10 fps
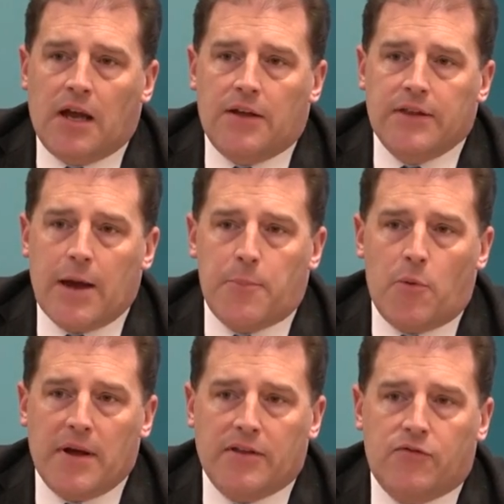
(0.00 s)
The output
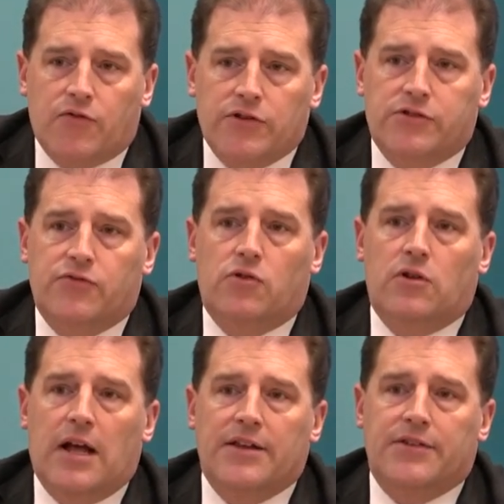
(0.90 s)
method, first of all,
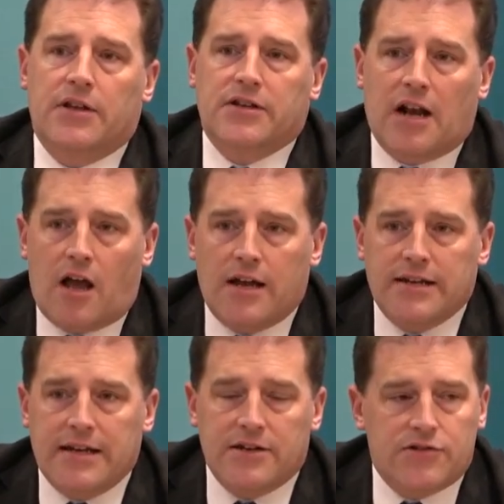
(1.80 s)
has a decline
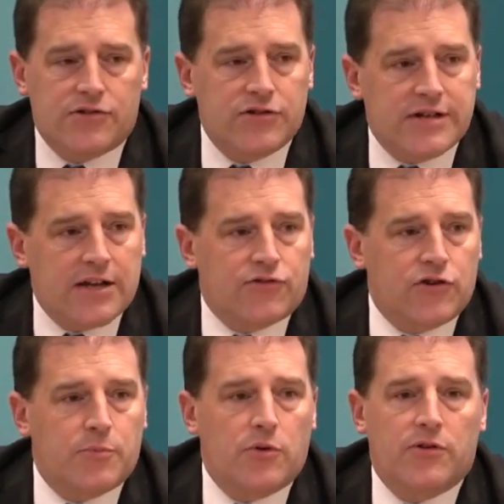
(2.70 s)
in industry down
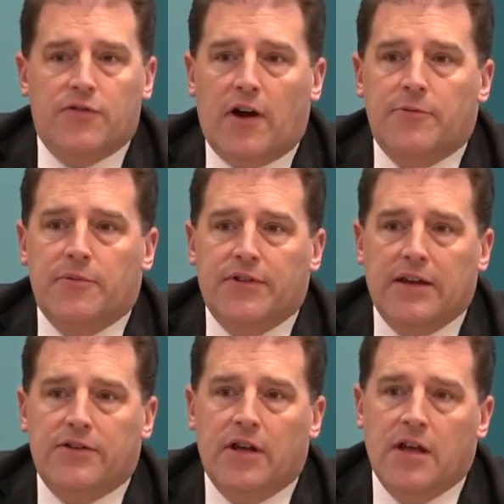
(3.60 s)

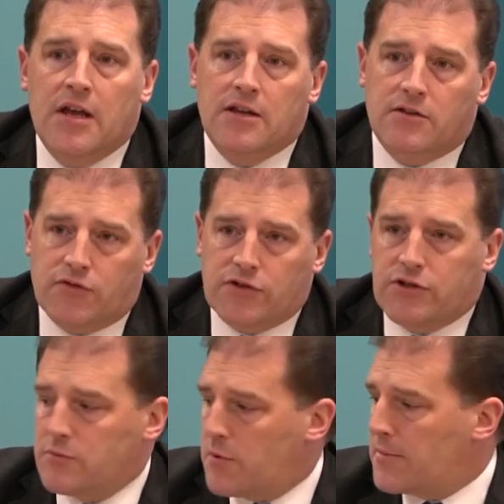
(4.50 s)
3.5%. The first
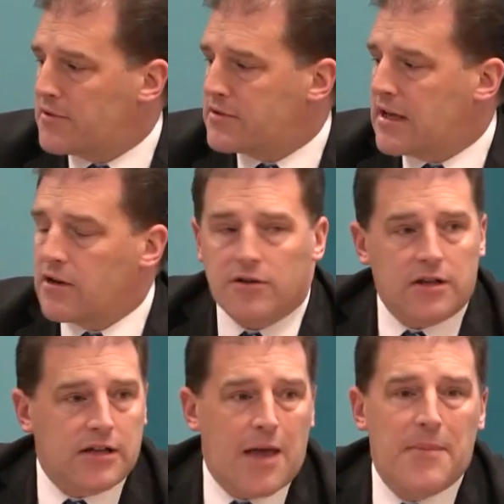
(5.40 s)
two bubbles there are
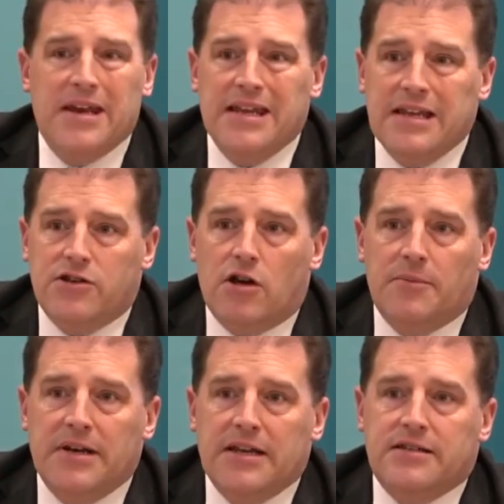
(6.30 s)
the M&E
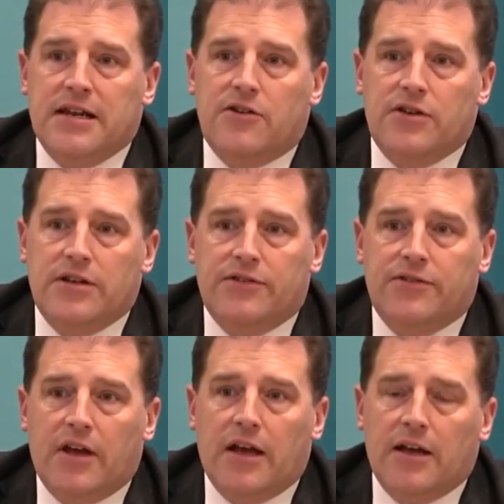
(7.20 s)
dominated areas,
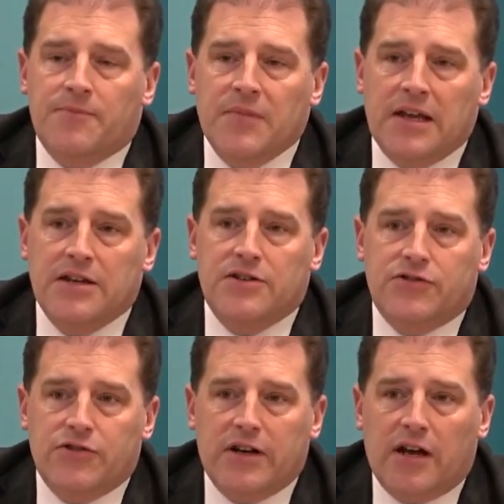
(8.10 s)

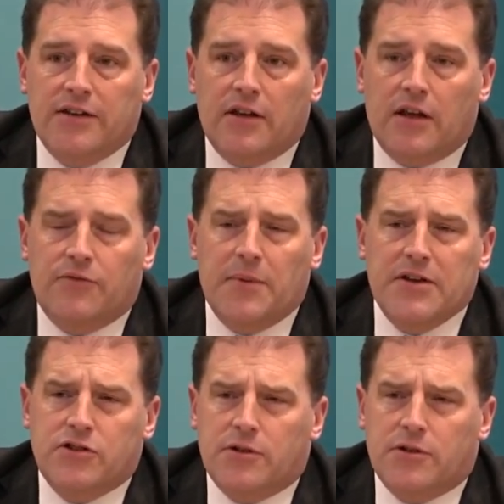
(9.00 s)
industry and information and